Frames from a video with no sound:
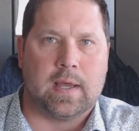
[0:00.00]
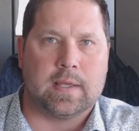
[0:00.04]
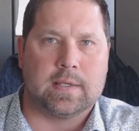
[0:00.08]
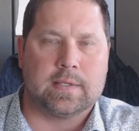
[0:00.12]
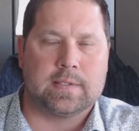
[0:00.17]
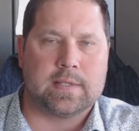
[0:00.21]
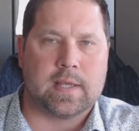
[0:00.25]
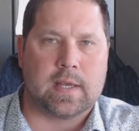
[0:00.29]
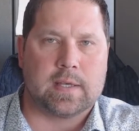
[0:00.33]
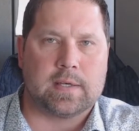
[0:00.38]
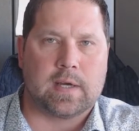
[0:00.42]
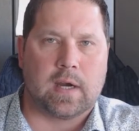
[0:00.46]

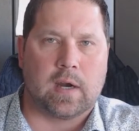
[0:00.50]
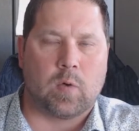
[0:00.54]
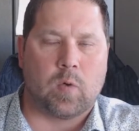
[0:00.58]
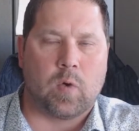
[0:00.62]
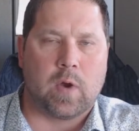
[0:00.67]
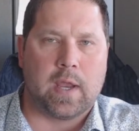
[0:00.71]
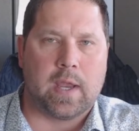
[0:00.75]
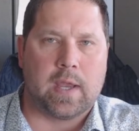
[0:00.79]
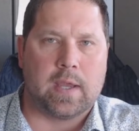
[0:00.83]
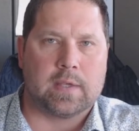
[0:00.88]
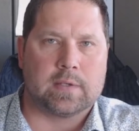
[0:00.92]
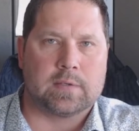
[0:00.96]
sent our
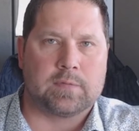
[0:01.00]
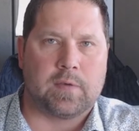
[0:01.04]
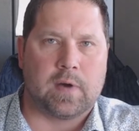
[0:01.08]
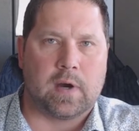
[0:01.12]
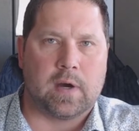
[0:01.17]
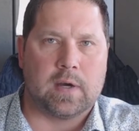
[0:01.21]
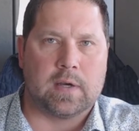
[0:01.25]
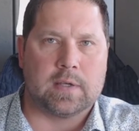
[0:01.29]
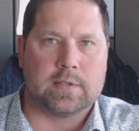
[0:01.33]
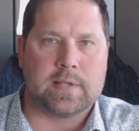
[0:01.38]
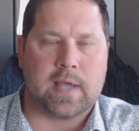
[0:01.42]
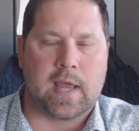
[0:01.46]
way as
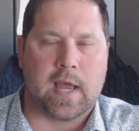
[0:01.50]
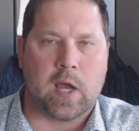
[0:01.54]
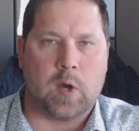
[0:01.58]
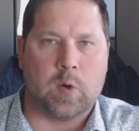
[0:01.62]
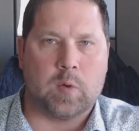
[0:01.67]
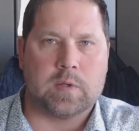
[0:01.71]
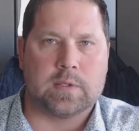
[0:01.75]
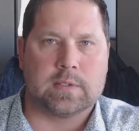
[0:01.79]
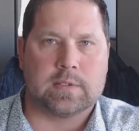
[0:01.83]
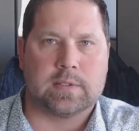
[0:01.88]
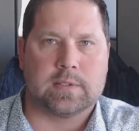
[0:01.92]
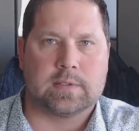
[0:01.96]
far as
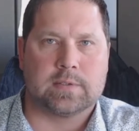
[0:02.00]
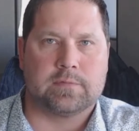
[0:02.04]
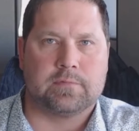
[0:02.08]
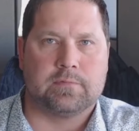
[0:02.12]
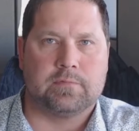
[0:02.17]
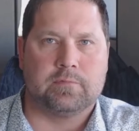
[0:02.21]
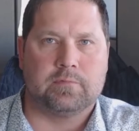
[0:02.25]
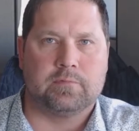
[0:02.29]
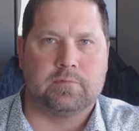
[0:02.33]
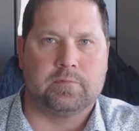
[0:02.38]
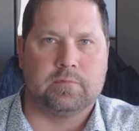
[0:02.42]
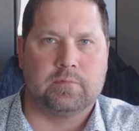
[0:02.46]
how is this,
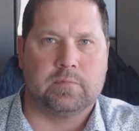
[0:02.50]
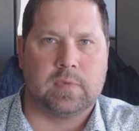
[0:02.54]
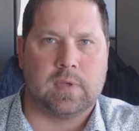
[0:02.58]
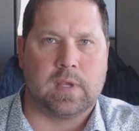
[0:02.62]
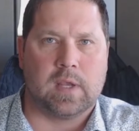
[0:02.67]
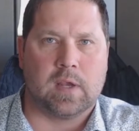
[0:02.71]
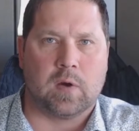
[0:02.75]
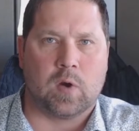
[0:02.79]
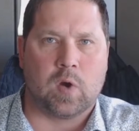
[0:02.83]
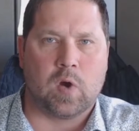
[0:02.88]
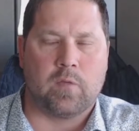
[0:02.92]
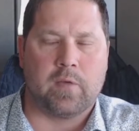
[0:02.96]

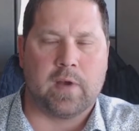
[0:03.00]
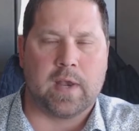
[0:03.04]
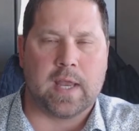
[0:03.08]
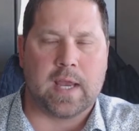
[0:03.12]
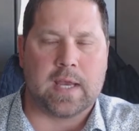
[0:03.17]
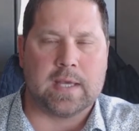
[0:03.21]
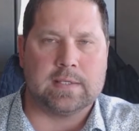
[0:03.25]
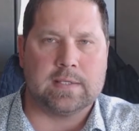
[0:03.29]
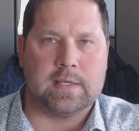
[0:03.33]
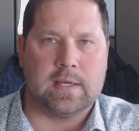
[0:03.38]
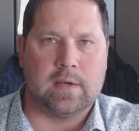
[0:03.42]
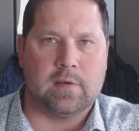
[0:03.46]

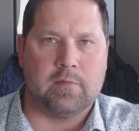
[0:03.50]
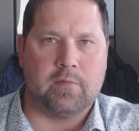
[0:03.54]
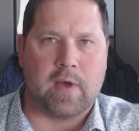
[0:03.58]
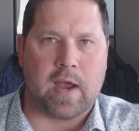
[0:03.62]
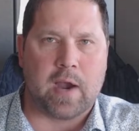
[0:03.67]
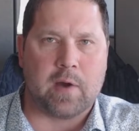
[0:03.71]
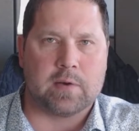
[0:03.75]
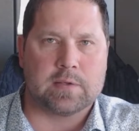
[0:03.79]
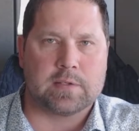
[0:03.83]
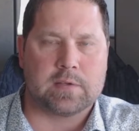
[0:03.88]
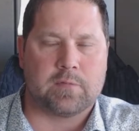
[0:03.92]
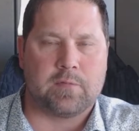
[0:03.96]
COVID-19
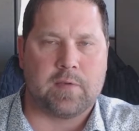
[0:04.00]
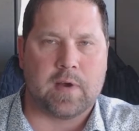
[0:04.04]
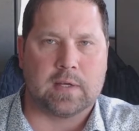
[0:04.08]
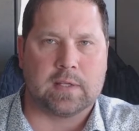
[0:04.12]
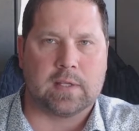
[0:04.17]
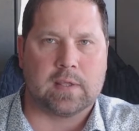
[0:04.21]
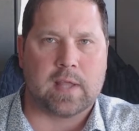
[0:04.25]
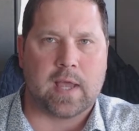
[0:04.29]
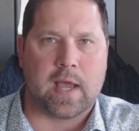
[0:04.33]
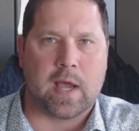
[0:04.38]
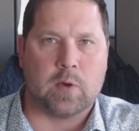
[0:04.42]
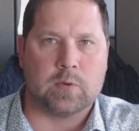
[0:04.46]
virus
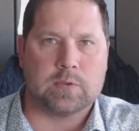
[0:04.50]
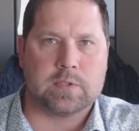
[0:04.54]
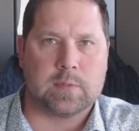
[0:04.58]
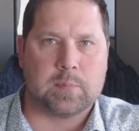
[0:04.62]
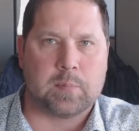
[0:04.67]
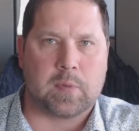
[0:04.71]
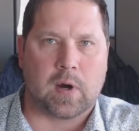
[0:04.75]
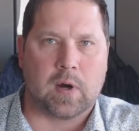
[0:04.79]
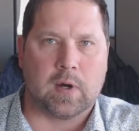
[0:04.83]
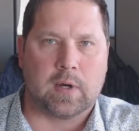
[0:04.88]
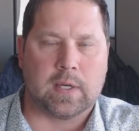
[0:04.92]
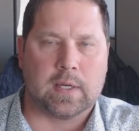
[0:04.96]
affecting the housing
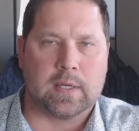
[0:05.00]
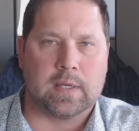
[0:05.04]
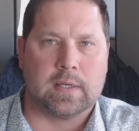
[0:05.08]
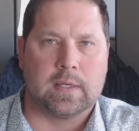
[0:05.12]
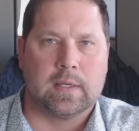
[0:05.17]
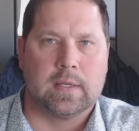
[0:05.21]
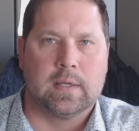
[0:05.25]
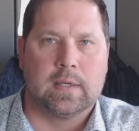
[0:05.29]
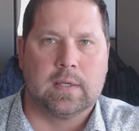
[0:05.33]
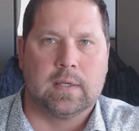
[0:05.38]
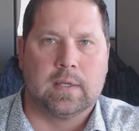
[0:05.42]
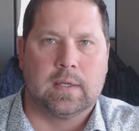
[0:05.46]

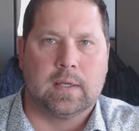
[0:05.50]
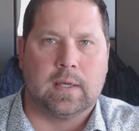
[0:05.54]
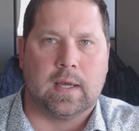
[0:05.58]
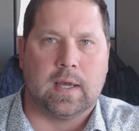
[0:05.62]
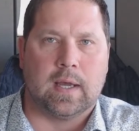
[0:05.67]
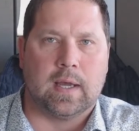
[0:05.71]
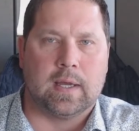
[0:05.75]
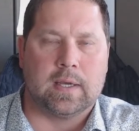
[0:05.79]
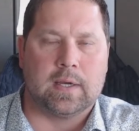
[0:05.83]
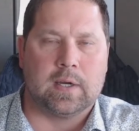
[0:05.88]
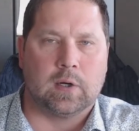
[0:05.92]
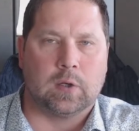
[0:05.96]

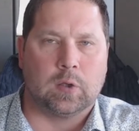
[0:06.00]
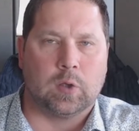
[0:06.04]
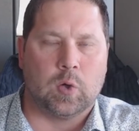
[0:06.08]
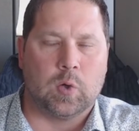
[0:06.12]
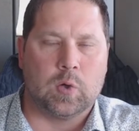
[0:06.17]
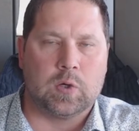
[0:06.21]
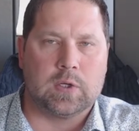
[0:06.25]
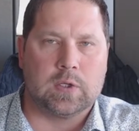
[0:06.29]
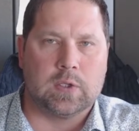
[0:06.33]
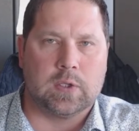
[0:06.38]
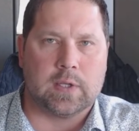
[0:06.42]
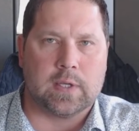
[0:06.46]
market here
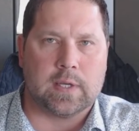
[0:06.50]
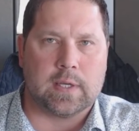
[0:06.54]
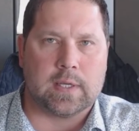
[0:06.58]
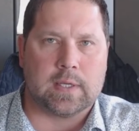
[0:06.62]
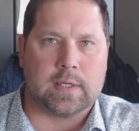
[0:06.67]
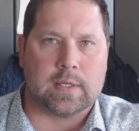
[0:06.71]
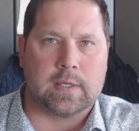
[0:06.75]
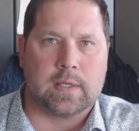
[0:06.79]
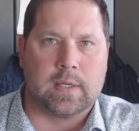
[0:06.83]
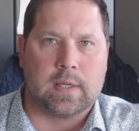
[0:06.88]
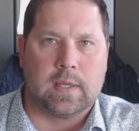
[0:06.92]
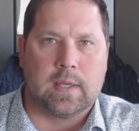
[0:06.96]
locally.
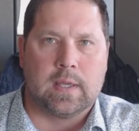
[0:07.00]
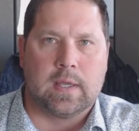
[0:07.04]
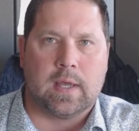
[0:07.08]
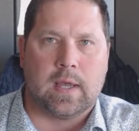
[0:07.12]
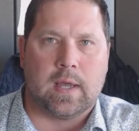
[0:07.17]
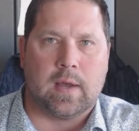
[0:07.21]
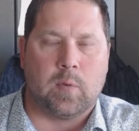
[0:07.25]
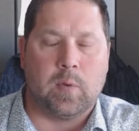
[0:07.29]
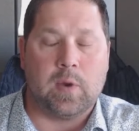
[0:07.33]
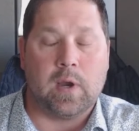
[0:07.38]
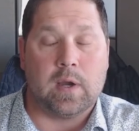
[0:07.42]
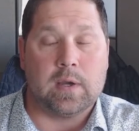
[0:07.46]
And
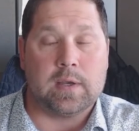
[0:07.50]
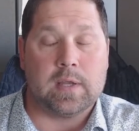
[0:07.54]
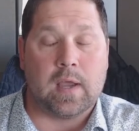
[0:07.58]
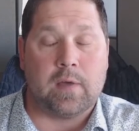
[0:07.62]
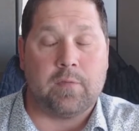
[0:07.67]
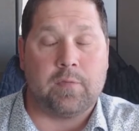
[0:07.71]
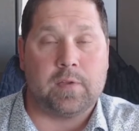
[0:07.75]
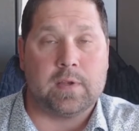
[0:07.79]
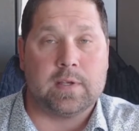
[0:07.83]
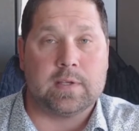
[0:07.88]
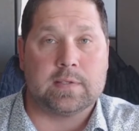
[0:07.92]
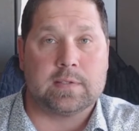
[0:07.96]
we are
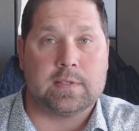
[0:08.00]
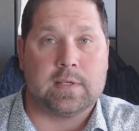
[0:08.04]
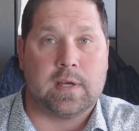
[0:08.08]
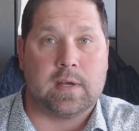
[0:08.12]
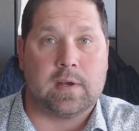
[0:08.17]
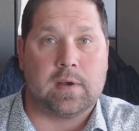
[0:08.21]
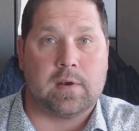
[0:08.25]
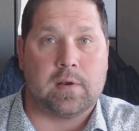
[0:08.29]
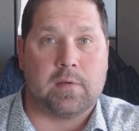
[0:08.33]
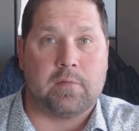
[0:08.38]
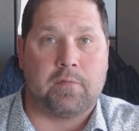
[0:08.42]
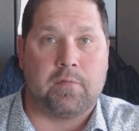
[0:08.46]
definitely
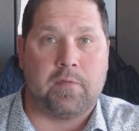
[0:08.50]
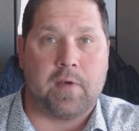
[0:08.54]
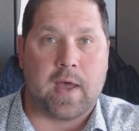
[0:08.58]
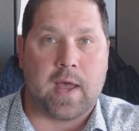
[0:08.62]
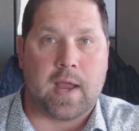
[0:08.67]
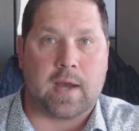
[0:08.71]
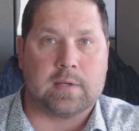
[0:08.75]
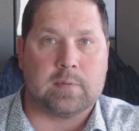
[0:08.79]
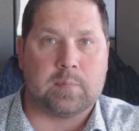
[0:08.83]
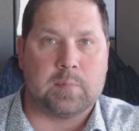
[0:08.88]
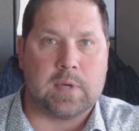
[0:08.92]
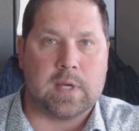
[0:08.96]
seeing an
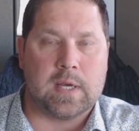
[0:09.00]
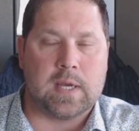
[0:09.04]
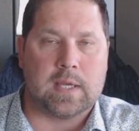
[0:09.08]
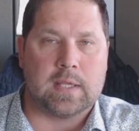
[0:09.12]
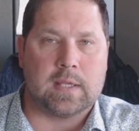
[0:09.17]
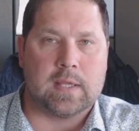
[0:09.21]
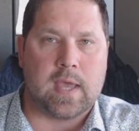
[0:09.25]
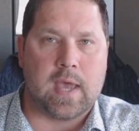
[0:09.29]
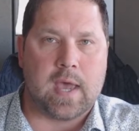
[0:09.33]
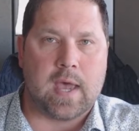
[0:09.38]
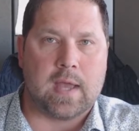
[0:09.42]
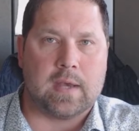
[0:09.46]
effect, meaning
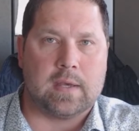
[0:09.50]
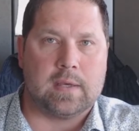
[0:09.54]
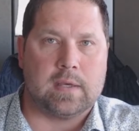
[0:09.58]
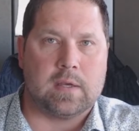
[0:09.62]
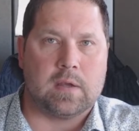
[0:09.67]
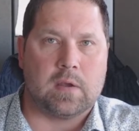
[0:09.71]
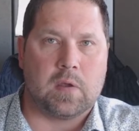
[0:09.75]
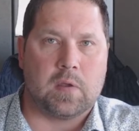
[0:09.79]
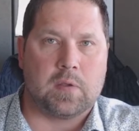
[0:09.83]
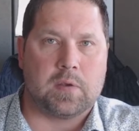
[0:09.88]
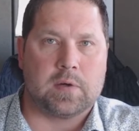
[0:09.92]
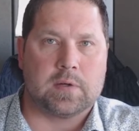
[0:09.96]
that
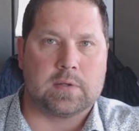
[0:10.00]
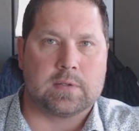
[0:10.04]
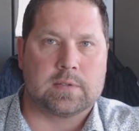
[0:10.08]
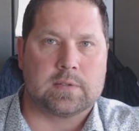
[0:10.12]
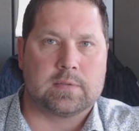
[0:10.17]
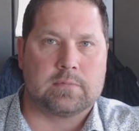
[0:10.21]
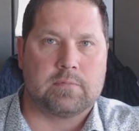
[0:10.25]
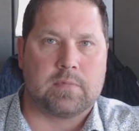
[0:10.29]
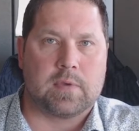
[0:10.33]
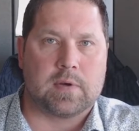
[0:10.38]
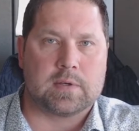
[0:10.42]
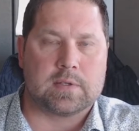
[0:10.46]

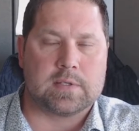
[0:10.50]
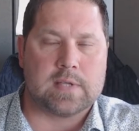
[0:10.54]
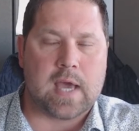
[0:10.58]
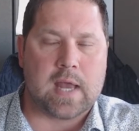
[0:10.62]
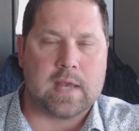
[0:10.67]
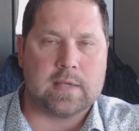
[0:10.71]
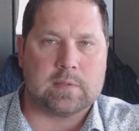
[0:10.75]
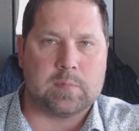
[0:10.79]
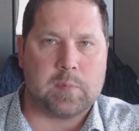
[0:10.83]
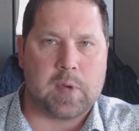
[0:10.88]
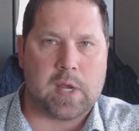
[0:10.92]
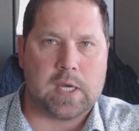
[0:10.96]
there's not
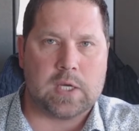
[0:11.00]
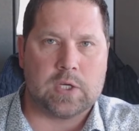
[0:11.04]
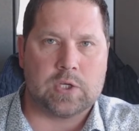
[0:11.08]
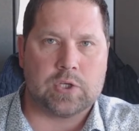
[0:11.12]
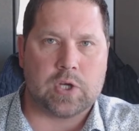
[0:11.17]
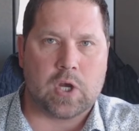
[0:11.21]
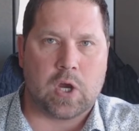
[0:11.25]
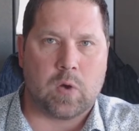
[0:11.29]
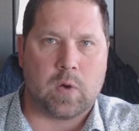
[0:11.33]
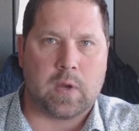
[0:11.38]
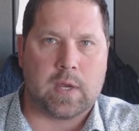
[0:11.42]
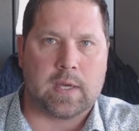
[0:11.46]
as many
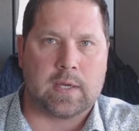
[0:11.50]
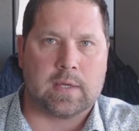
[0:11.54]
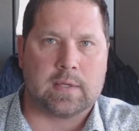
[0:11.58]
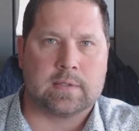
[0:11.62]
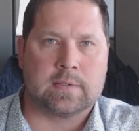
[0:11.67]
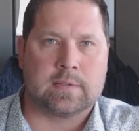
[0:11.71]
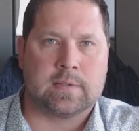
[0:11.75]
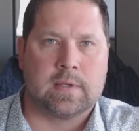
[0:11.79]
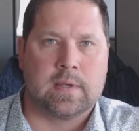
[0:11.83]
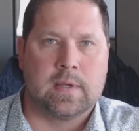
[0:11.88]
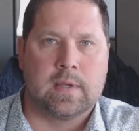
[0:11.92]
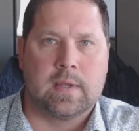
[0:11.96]

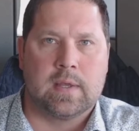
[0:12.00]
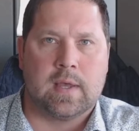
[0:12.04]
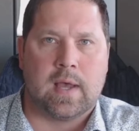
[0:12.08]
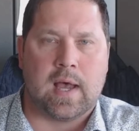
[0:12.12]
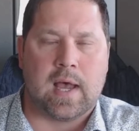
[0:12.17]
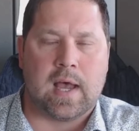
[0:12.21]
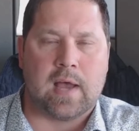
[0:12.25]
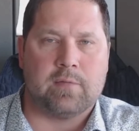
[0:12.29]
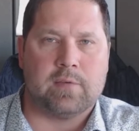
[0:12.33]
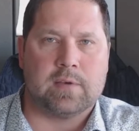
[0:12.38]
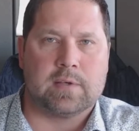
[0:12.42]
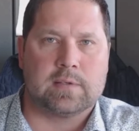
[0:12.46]
showings.
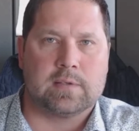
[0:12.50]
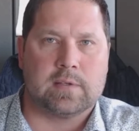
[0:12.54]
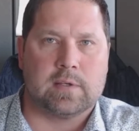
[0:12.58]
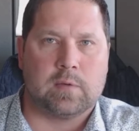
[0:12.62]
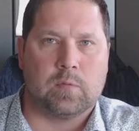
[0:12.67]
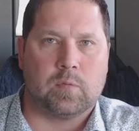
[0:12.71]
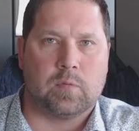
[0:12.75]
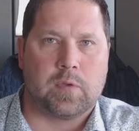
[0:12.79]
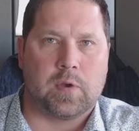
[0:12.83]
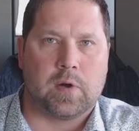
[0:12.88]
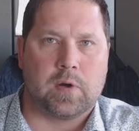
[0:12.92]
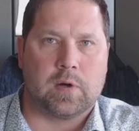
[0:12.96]
Obviously,
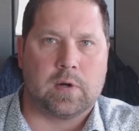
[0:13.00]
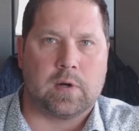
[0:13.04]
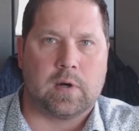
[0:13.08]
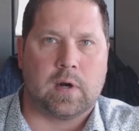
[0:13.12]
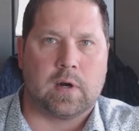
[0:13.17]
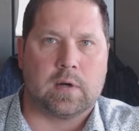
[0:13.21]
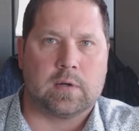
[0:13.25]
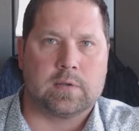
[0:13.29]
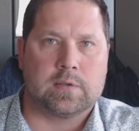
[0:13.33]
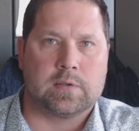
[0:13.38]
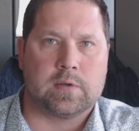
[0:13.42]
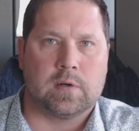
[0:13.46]
there
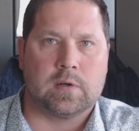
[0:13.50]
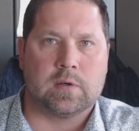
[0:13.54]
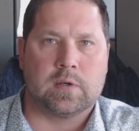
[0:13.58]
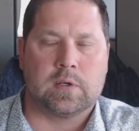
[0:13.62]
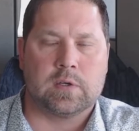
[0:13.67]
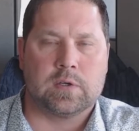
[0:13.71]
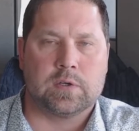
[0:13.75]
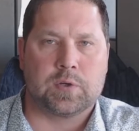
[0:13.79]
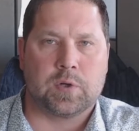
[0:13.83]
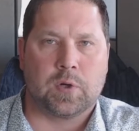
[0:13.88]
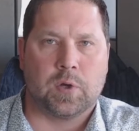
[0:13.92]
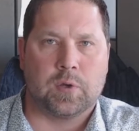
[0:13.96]
are certain
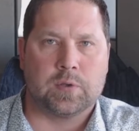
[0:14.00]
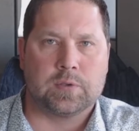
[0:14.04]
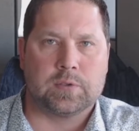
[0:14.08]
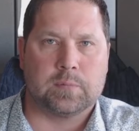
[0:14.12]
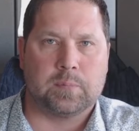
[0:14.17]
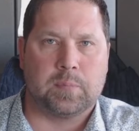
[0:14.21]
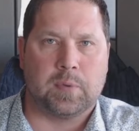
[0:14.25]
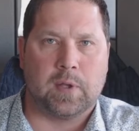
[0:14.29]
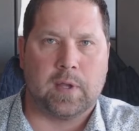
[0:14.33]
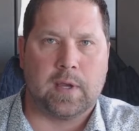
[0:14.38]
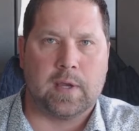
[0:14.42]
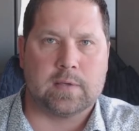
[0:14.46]
controls
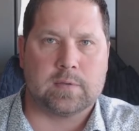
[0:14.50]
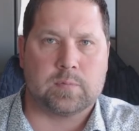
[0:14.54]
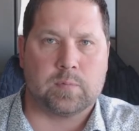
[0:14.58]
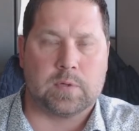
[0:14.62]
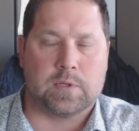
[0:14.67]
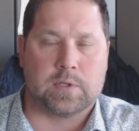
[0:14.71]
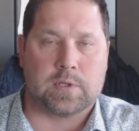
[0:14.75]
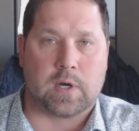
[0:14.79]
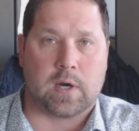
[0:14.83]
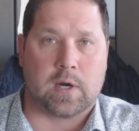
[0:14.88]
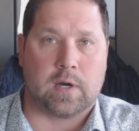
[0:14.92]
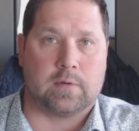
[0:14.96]
in place
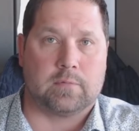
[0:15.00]
which